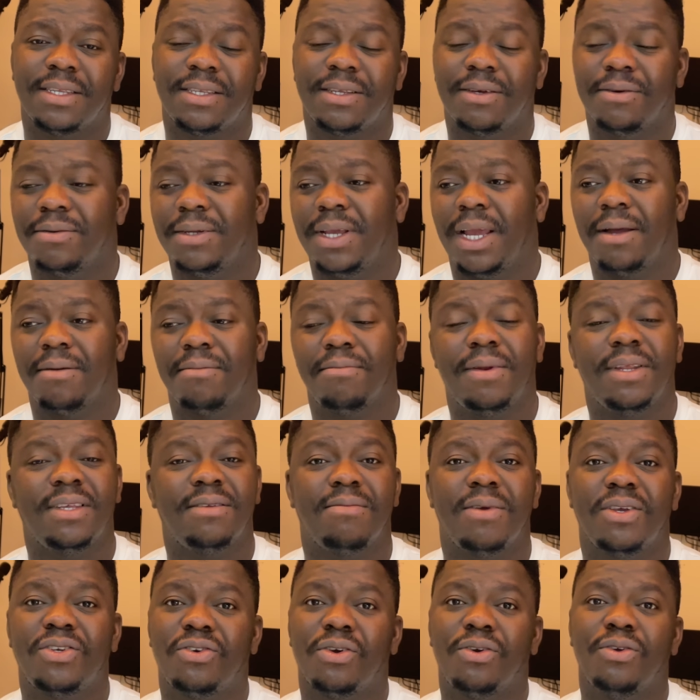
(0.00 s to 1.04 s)
So yeah, please
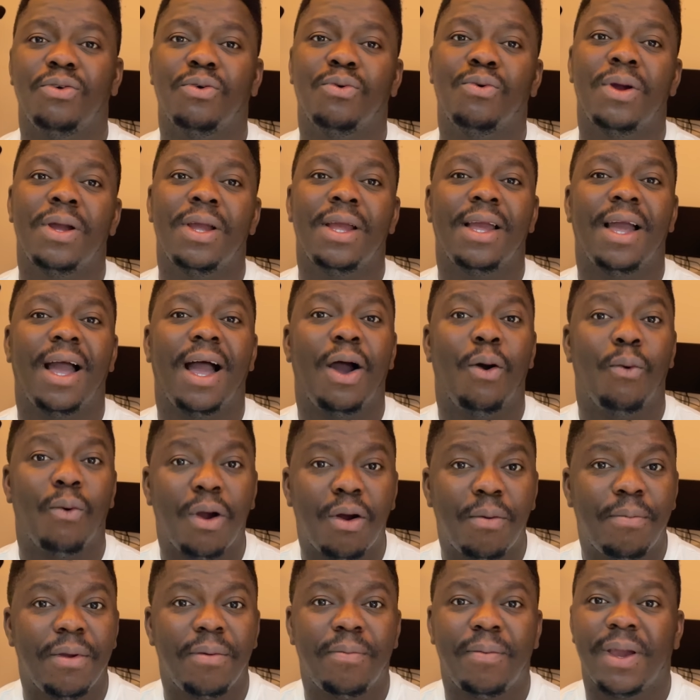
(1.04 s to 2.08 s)
make sure you are
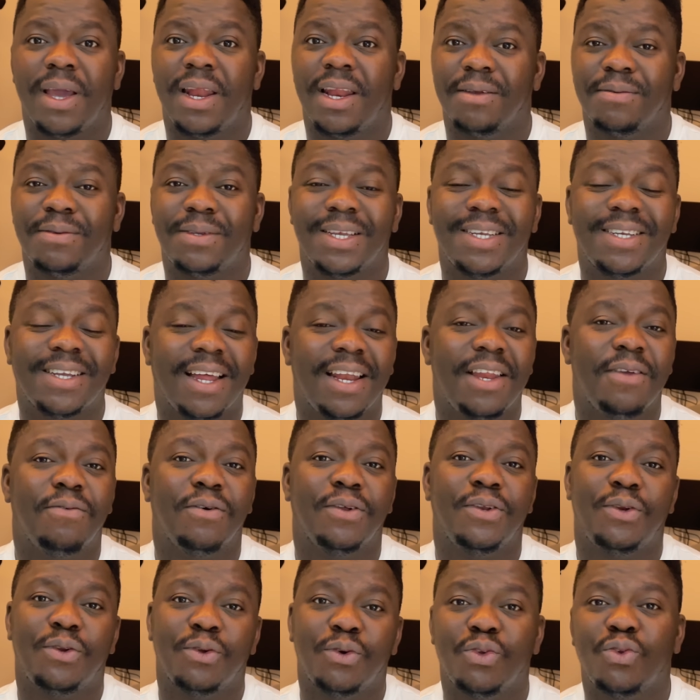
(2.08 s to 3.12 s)
well prepared, especially
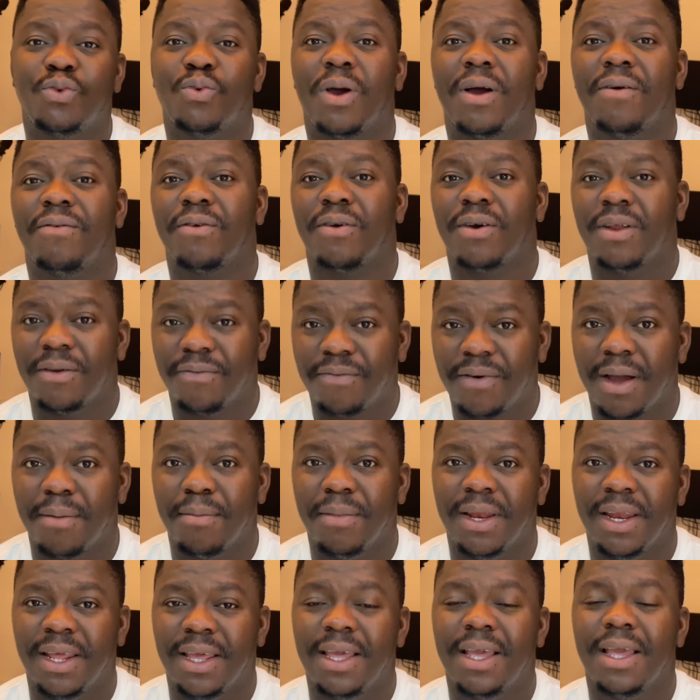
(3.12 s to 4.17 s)
for those who have got a
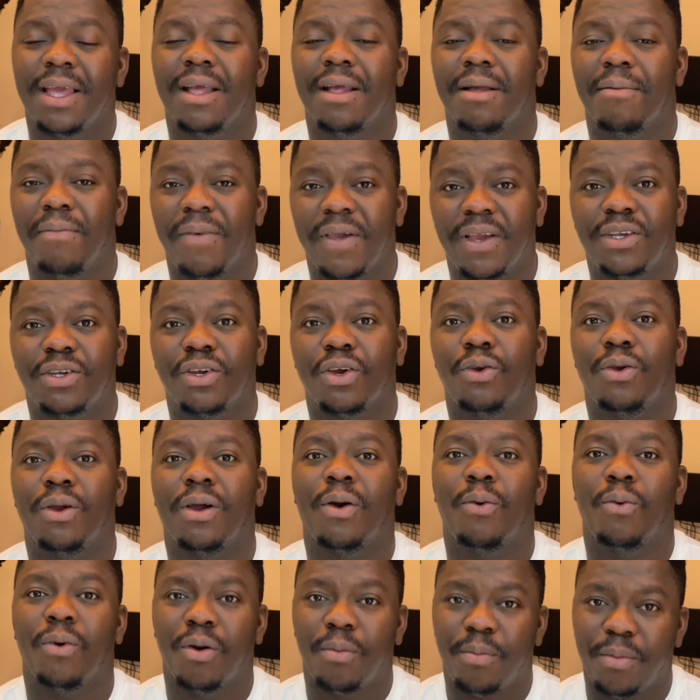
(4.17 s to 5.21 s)
family. Make sure you
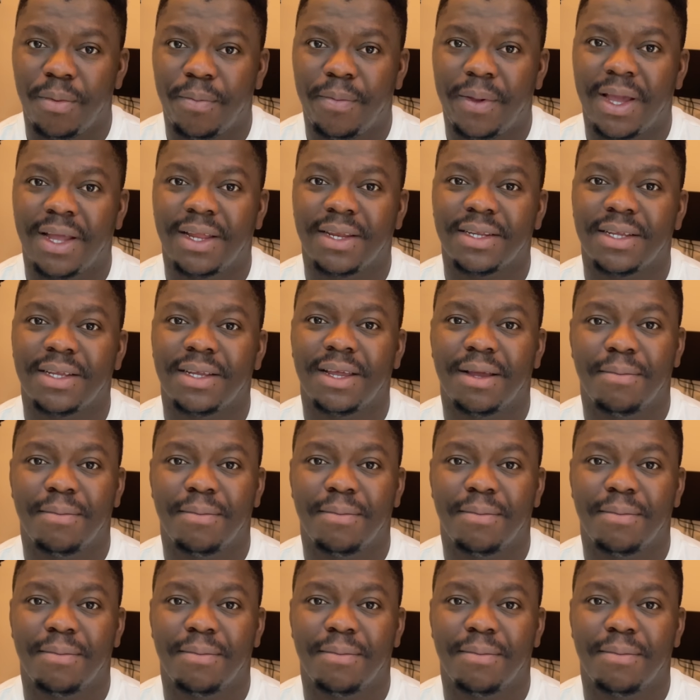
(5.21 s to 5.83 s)
are well prepared.